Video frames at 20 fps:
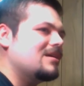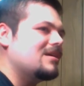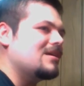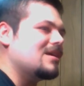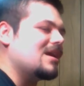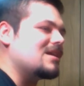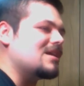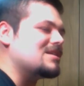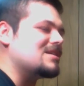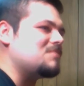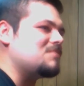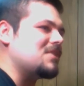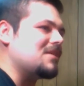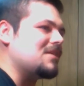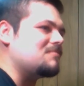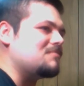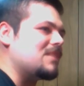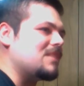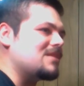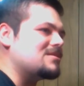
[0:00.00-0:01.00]
And it's
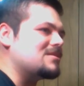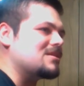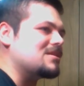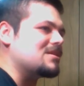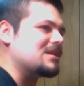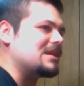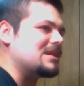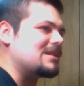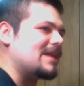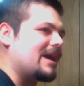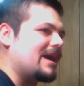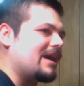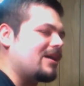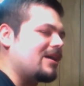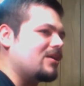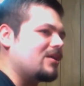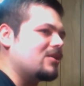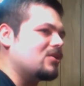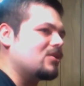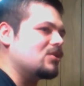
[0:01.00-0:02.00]
basically that
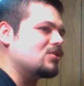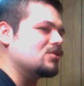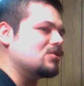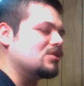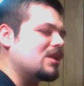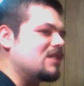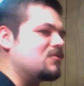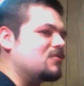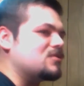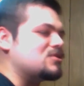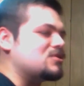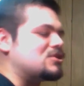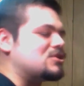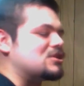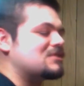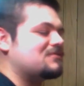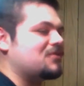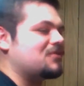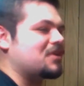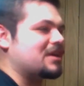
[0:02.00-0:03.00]
her life is
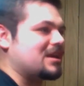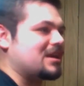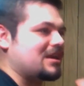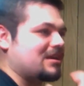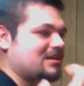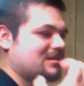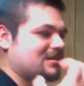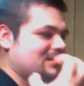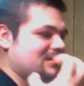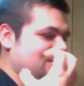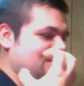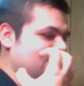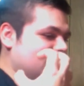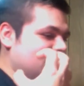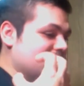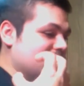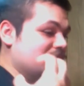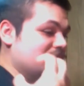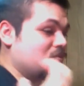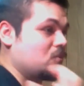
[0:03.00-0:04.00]
just fucking
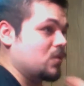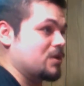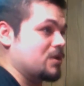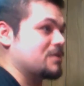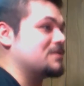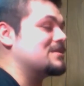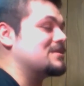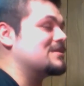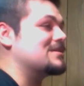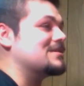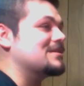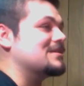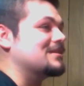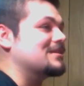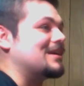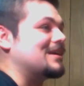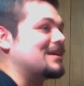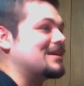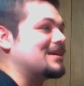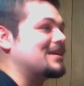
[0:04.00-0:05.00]
the worst.
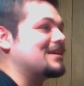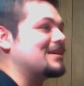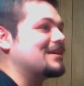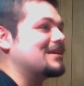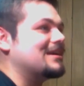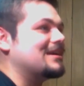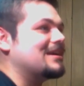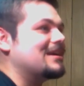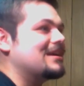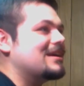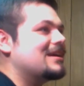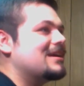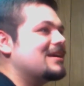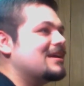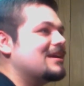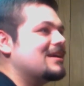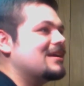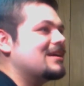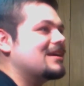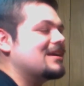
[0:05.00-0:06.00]
Like,
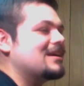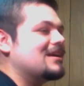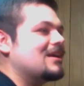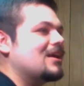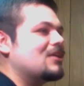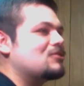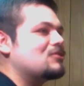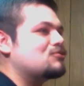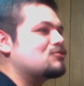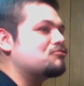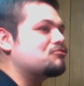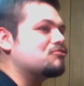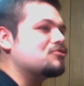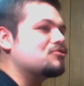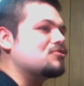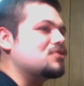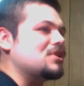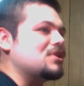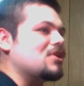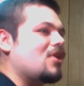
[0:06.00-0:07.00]

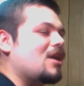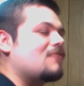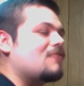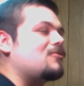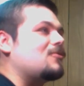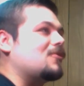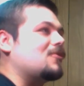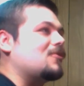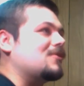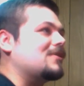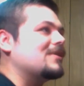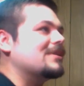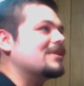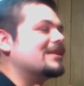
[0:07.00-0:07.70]
truly awful.